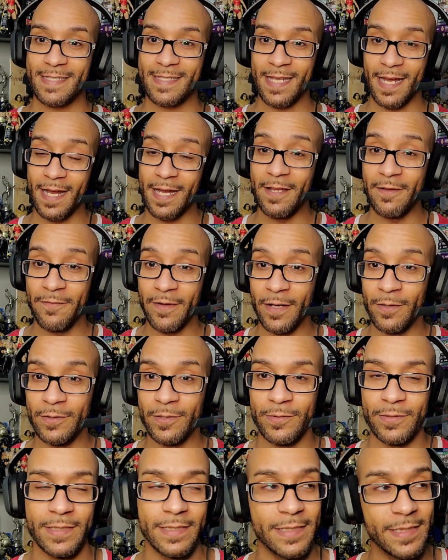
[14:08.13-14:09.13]
Taya
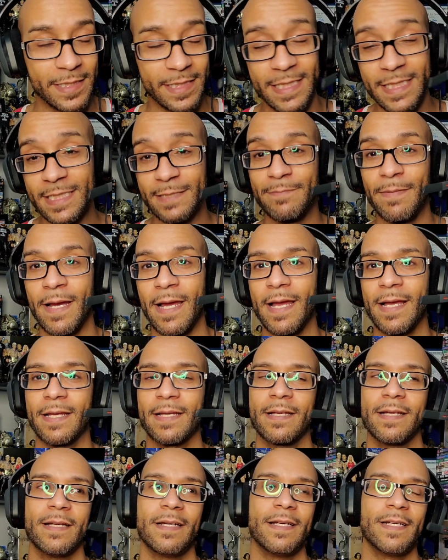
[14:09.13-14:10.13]
Valkyrie. She's
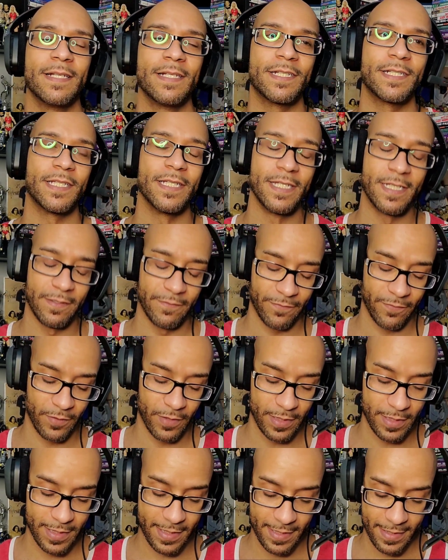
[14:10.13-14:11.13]
back. She
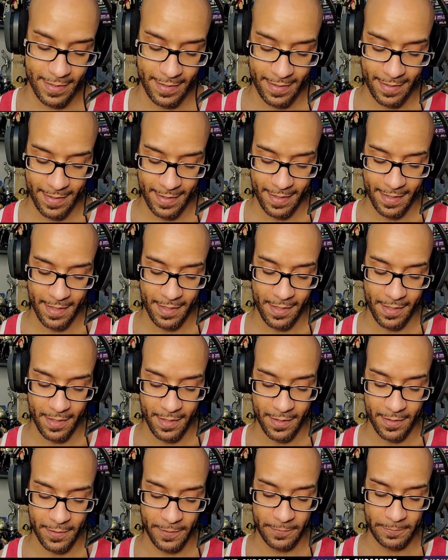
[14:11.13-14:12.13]
confronts
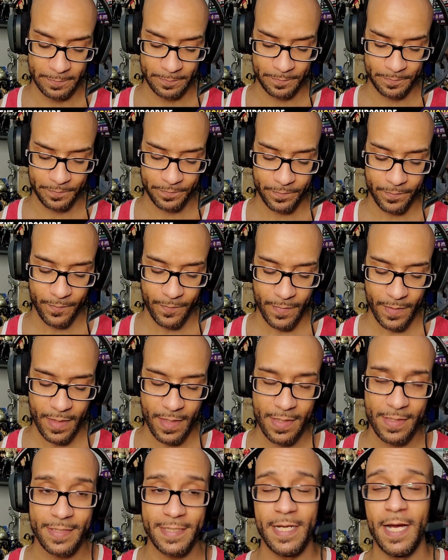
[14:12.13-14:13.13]
Deonna
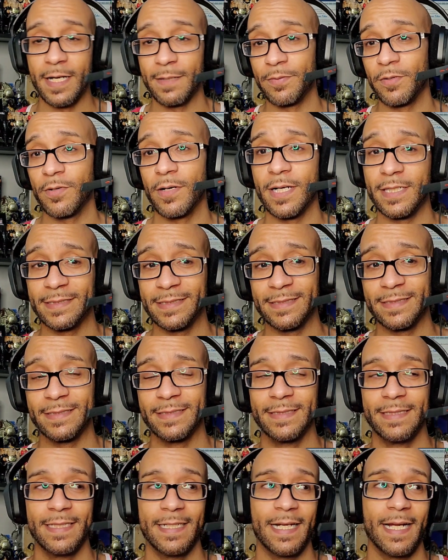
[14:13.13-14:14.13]
Purrazzo,
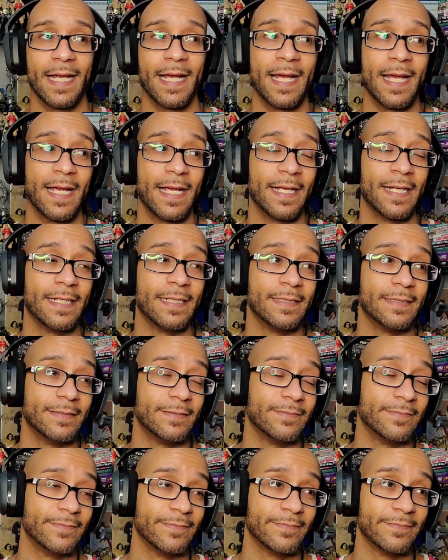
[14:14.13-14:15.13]

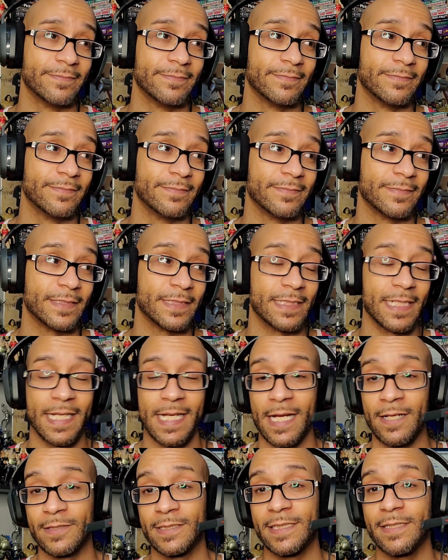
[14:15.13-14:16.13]
and she's
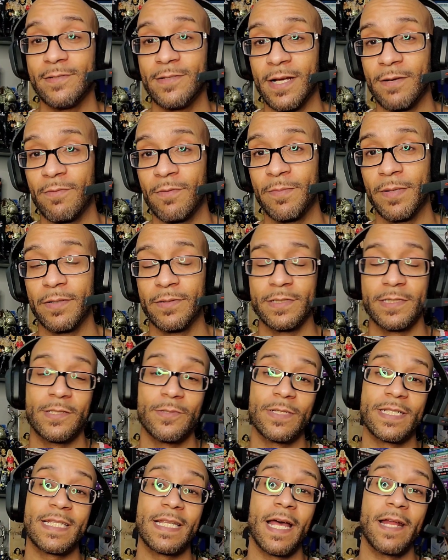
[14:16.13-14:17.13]
like, I'll see you at Rebellion.
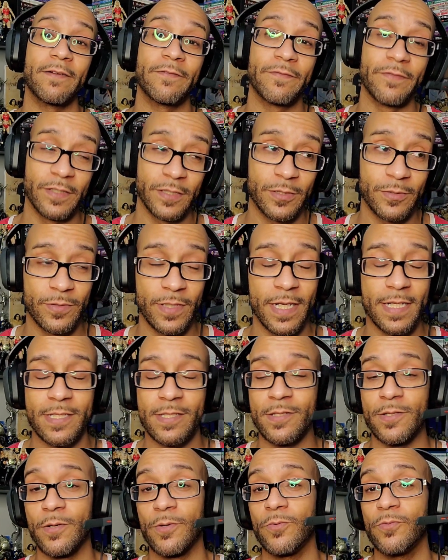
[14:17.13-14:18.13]
So it's not official yet,
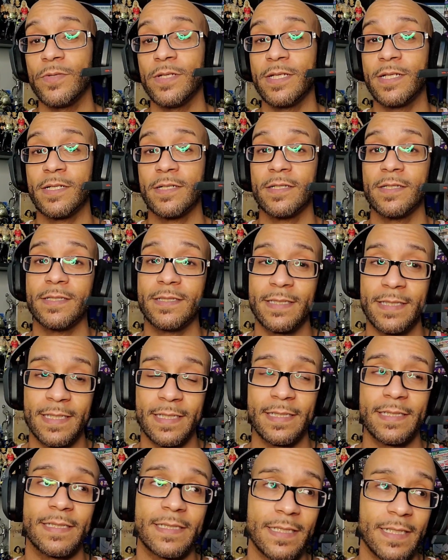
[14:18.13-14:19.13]
so we could
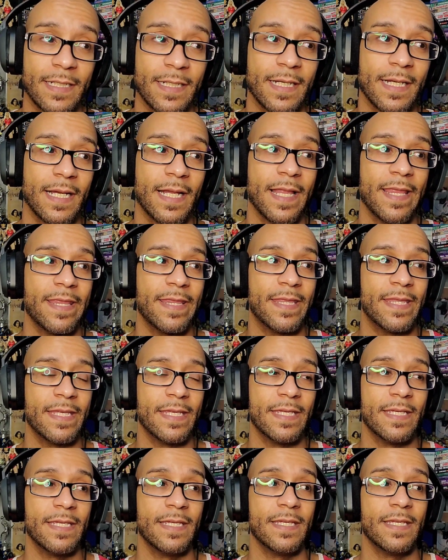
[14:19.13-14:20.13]
get
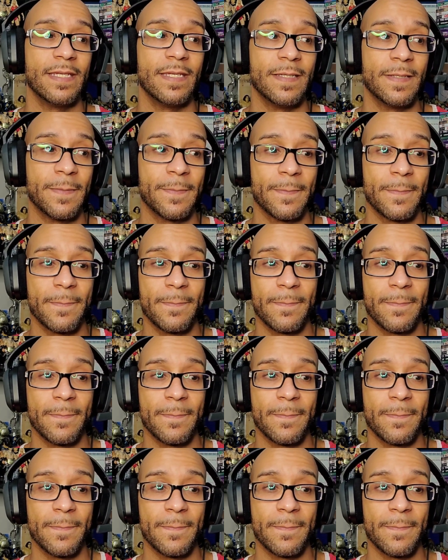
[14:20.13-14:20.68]
the